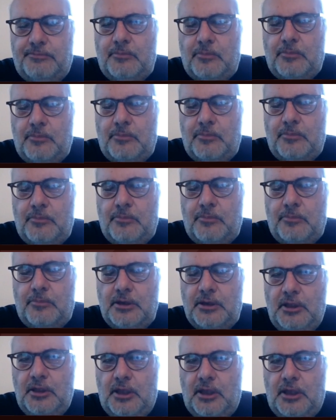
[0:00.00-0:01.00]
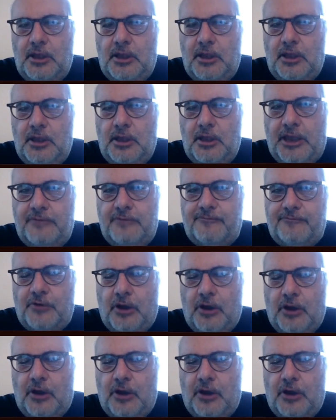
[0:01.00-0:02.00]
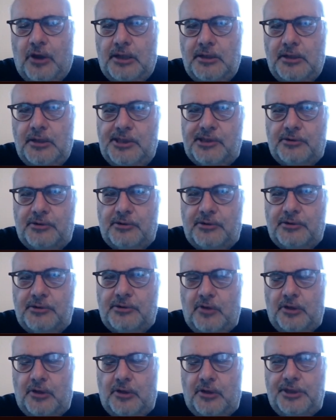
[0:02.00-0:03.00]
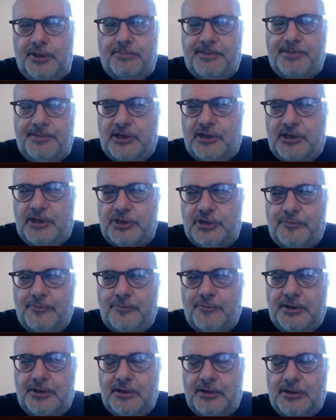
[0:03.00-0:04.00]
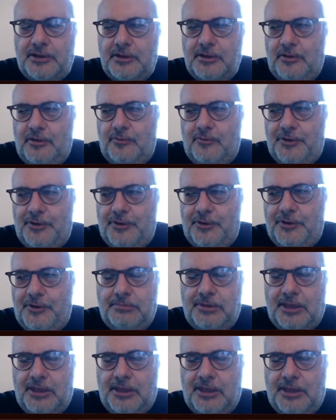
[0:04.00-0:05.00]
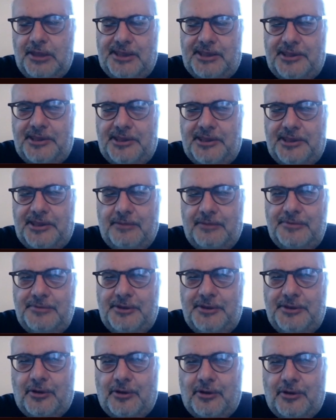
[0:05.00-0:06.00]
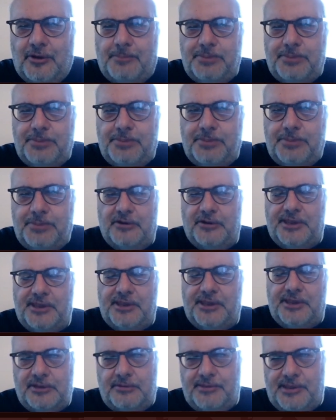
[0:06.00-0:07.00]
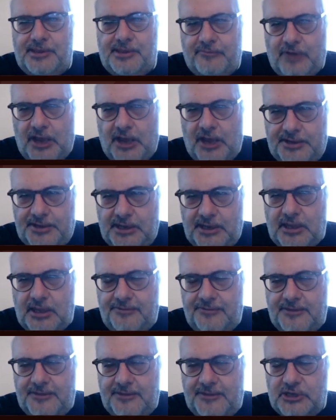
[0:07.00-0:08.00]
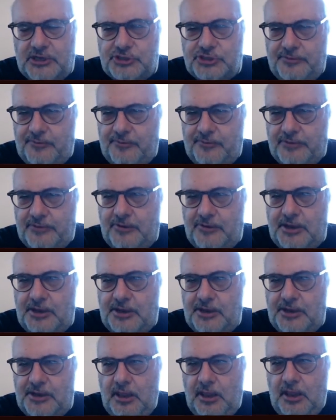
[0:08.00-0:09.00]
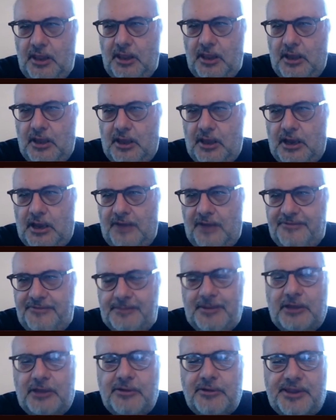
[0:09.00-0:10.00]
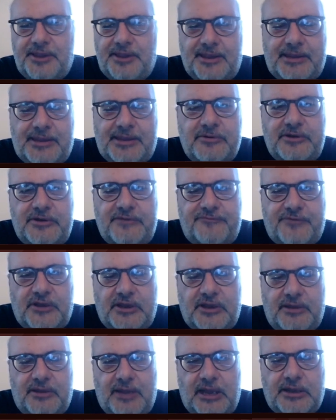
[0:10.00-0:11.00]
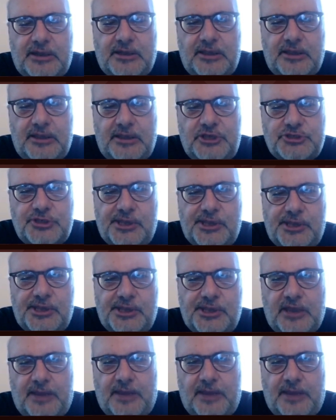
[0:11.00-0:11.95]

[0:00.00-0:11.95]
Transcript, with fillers: moving away from sort of only obsession with the last couple of years in terms of writing. I think actually we are really, I think because some of the fundamental issues of